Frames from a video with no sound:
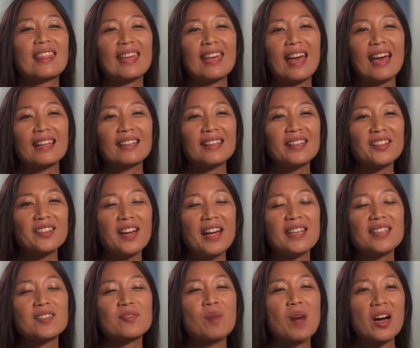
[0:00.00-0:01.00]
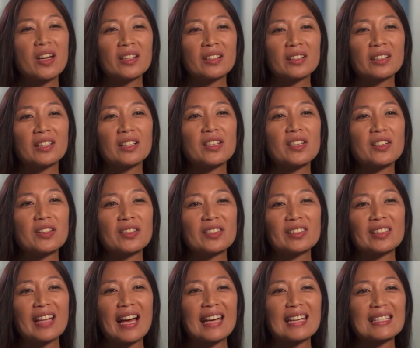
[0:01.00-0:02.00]
The LA Rise model
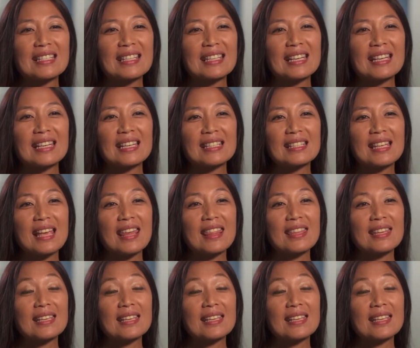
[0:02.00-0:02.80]
utilizes